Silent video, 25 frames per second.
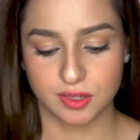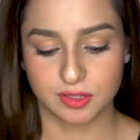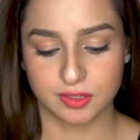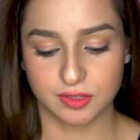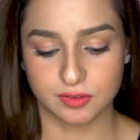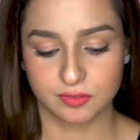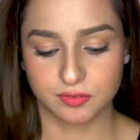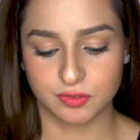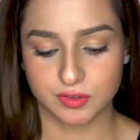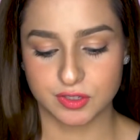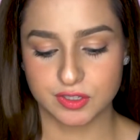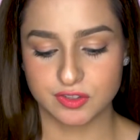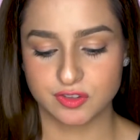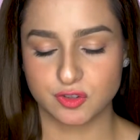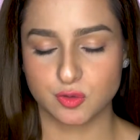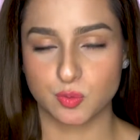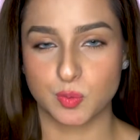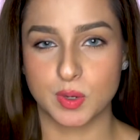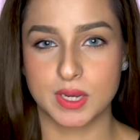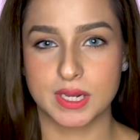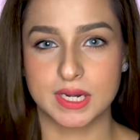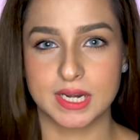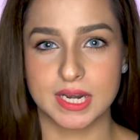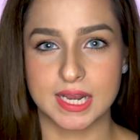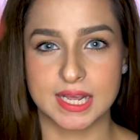The first
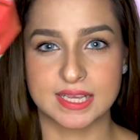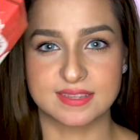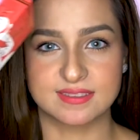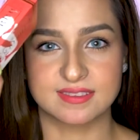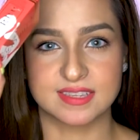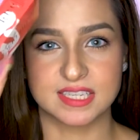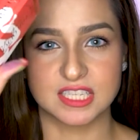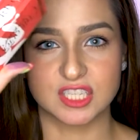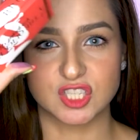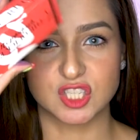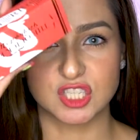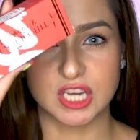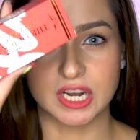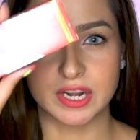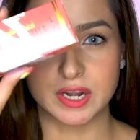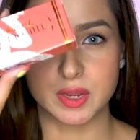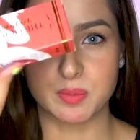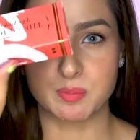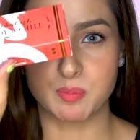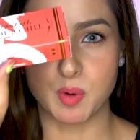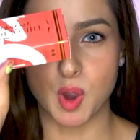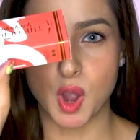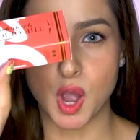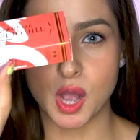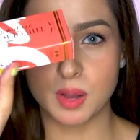one is the Cherry
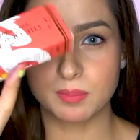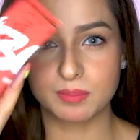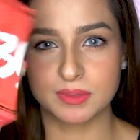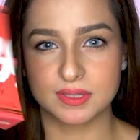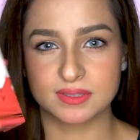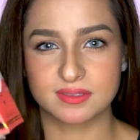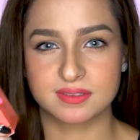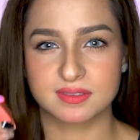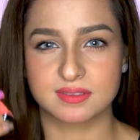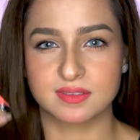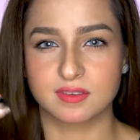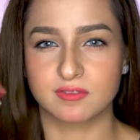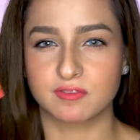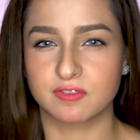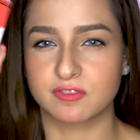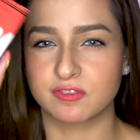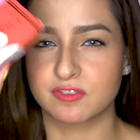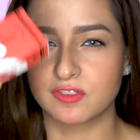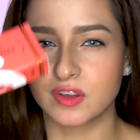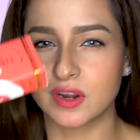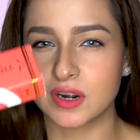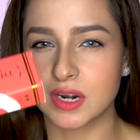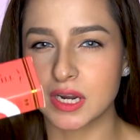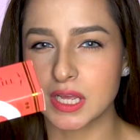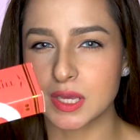Bomb. This is a
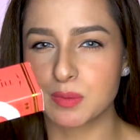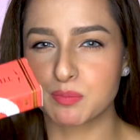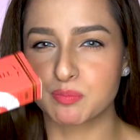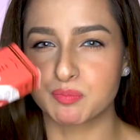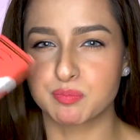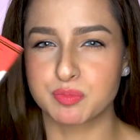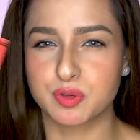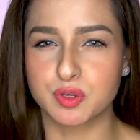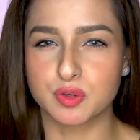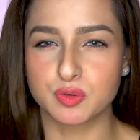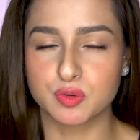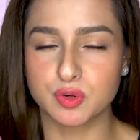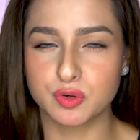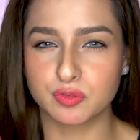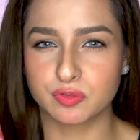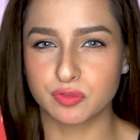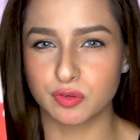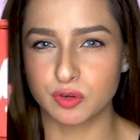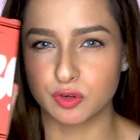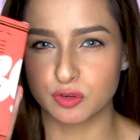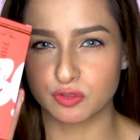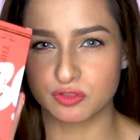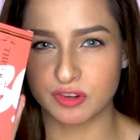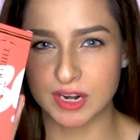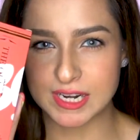very
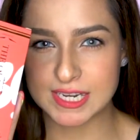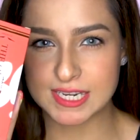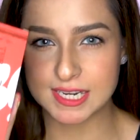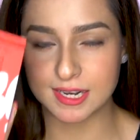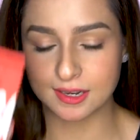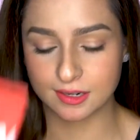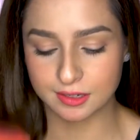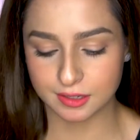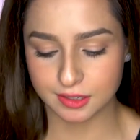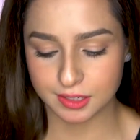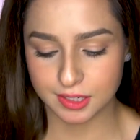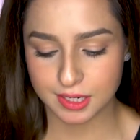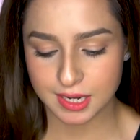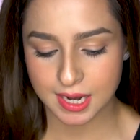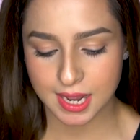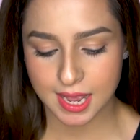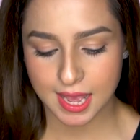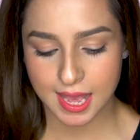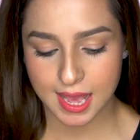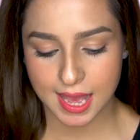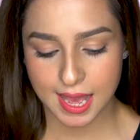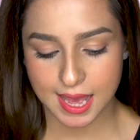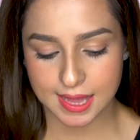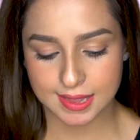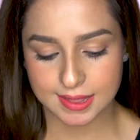beautiful red color.
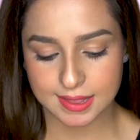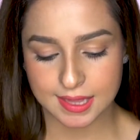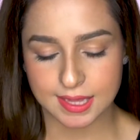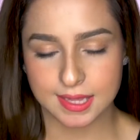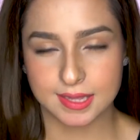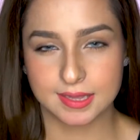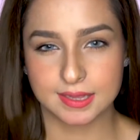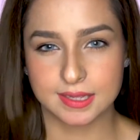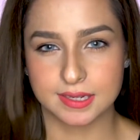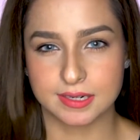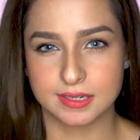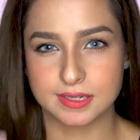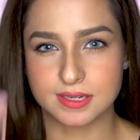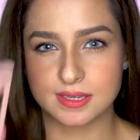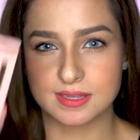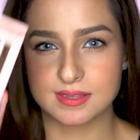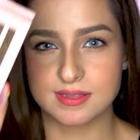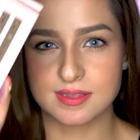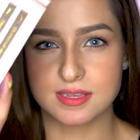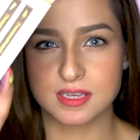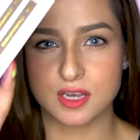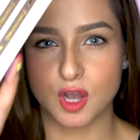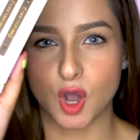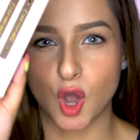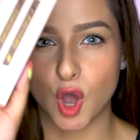And then there
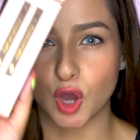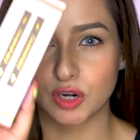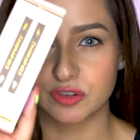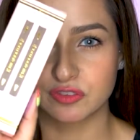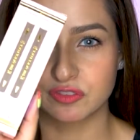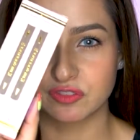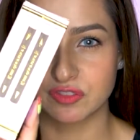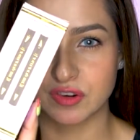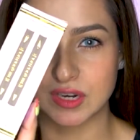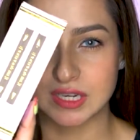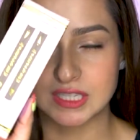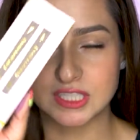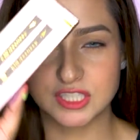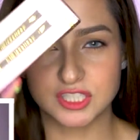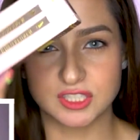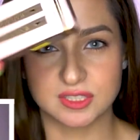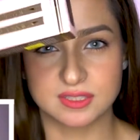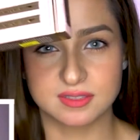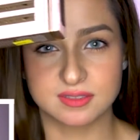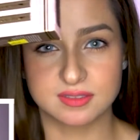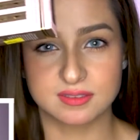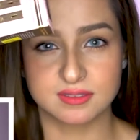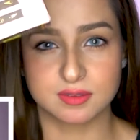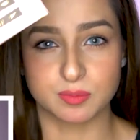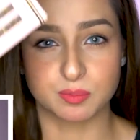is Hot Fudge.
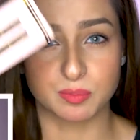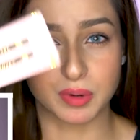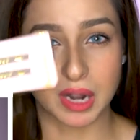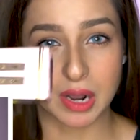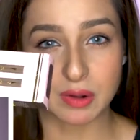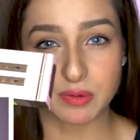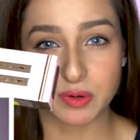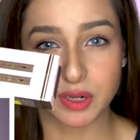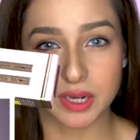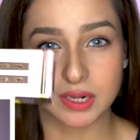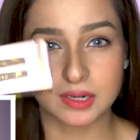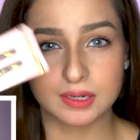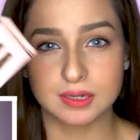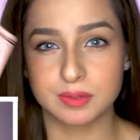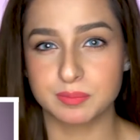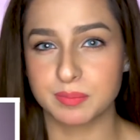This is a brown color.